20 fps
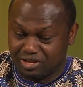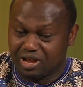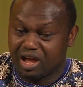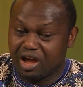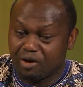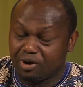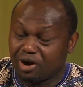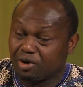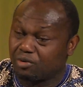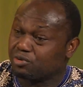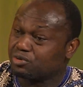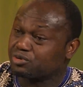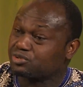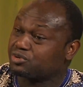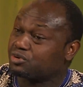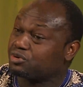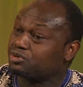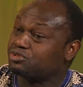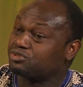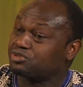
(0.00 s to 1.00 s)
our
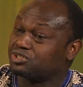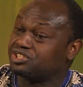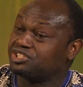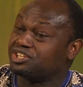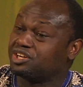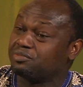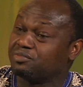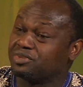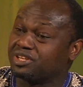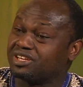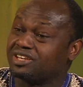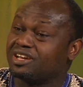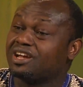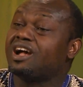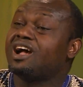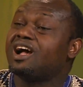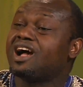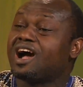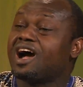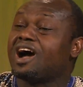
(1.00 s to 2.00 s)
host country, Germany,
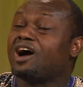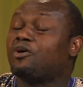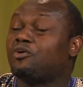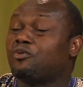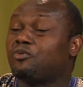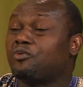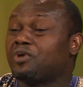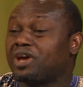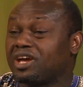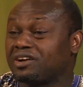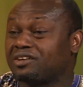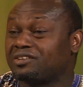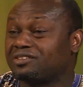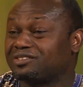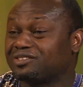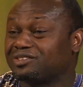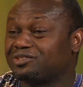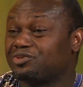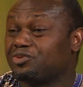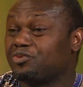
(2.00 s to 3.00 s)
how
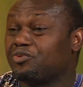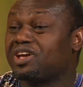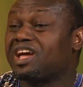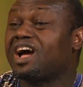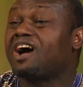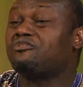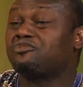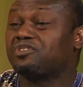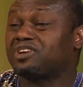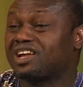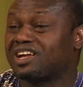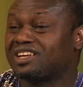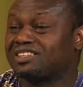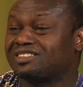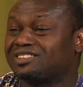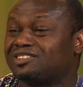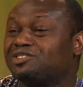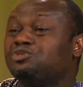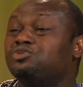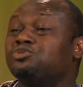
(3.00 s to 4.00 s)
well do we
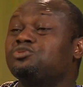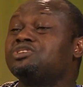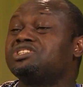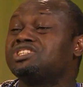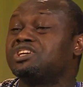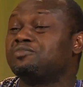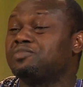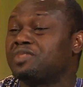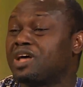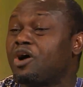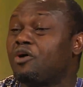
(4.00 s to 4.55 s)
Africans know Germany?